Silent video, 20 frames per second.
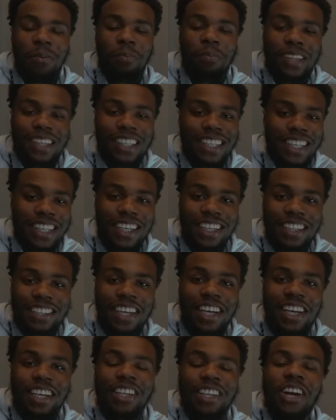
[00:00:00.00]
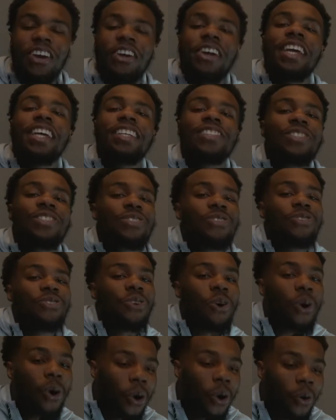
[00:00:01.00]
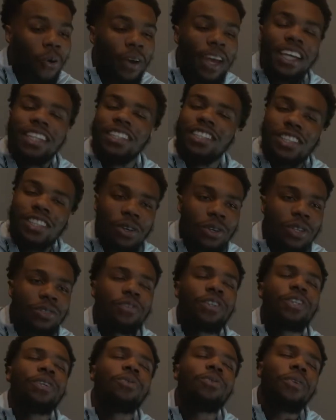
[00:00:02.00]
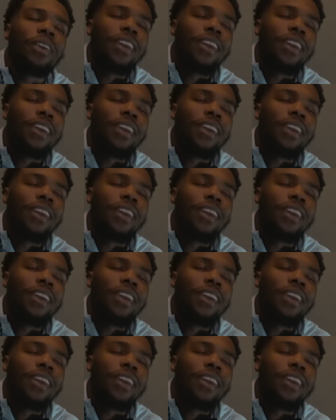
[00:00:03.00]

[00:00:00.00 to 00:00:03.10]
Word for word: please there is no excuse for you